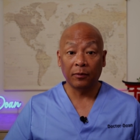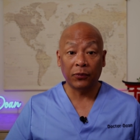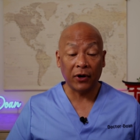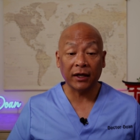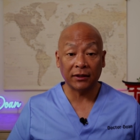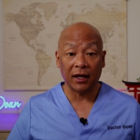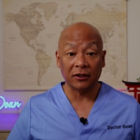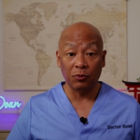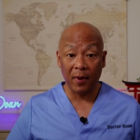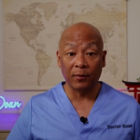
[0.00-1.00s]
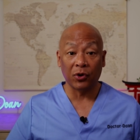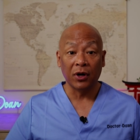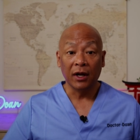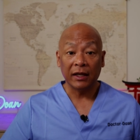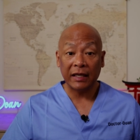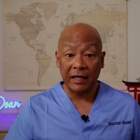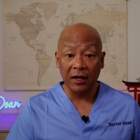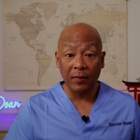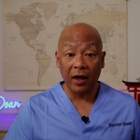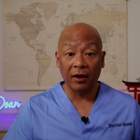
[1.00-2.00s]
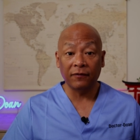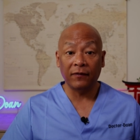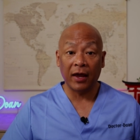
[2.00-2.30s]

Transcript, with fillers: process. Remember, EMF